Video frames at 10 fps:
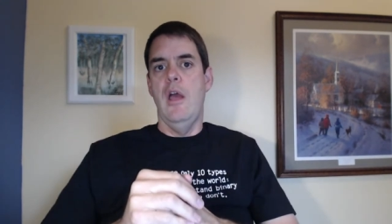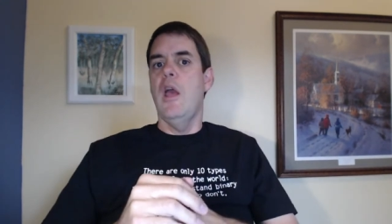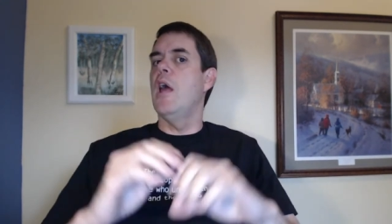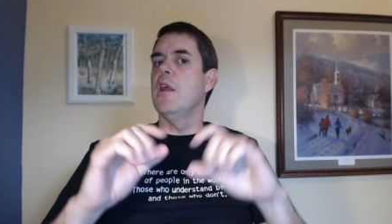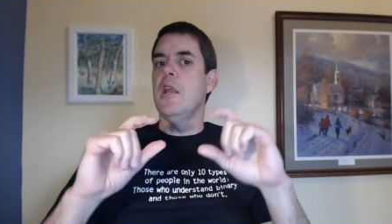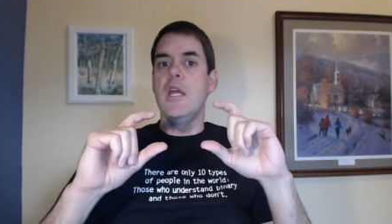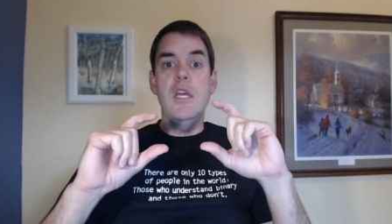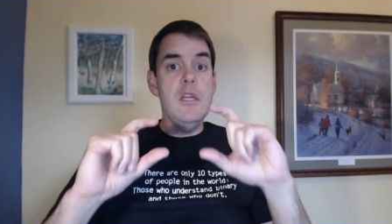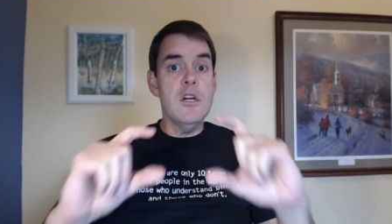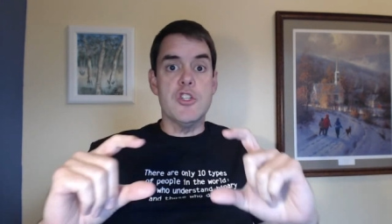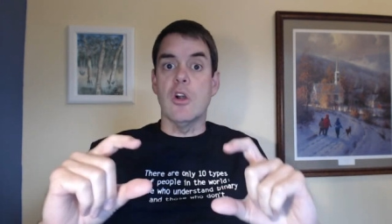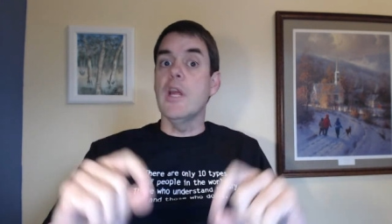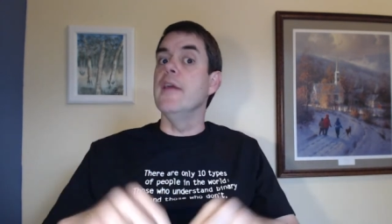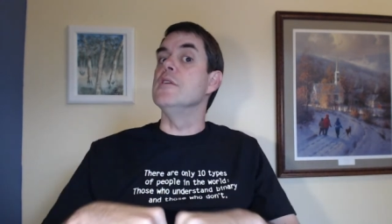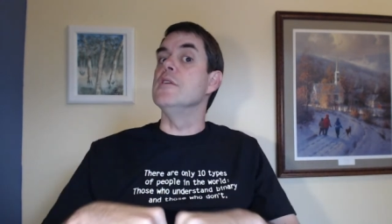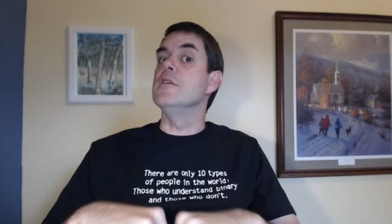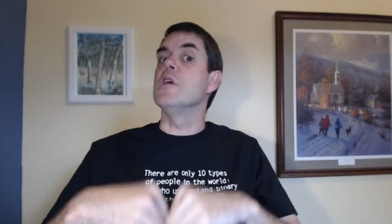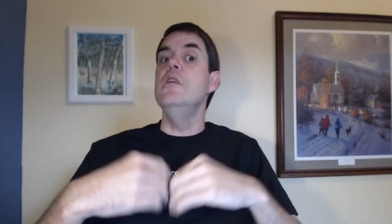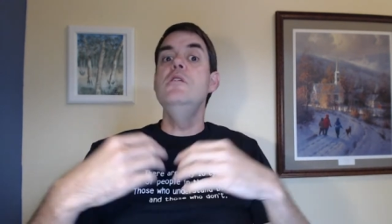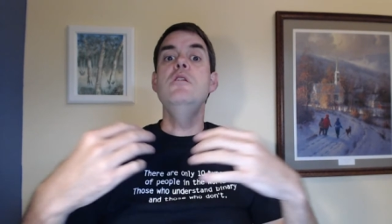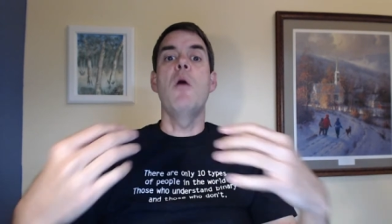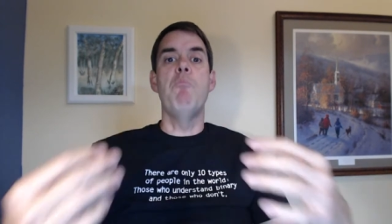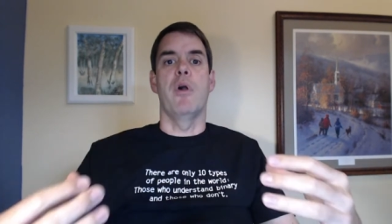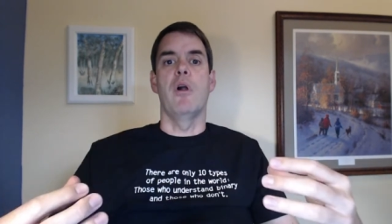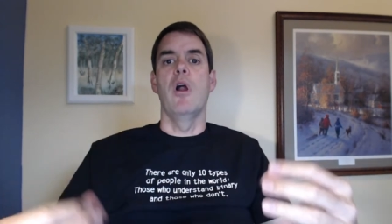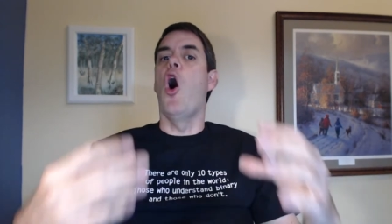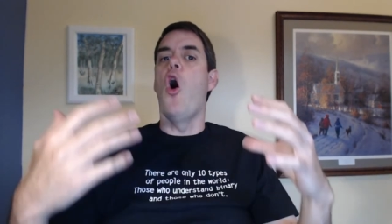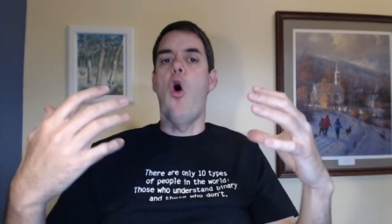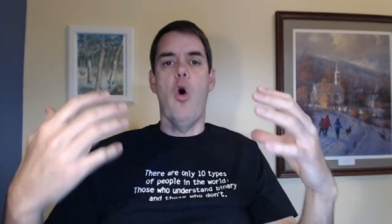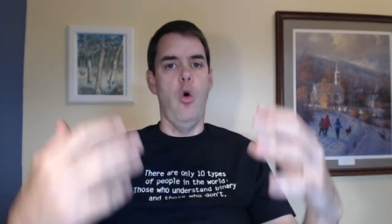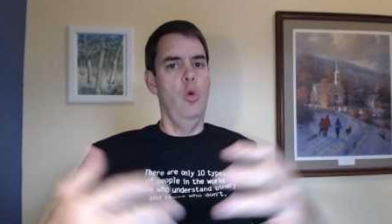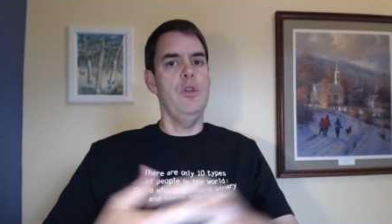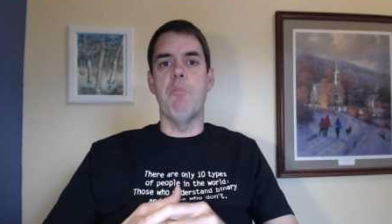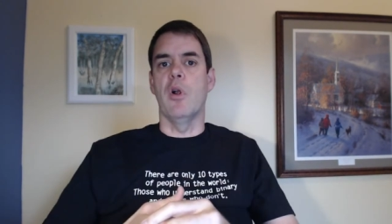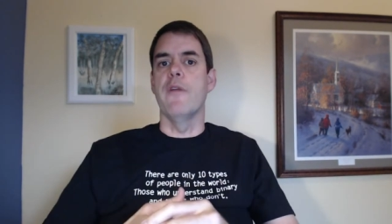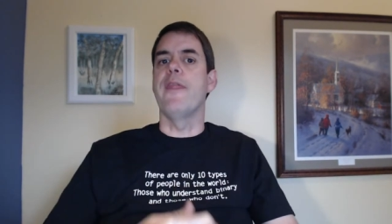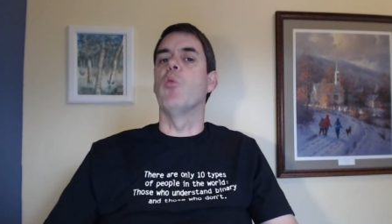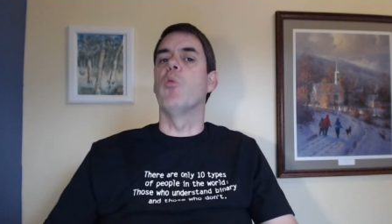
And an integer is a number, a whole number that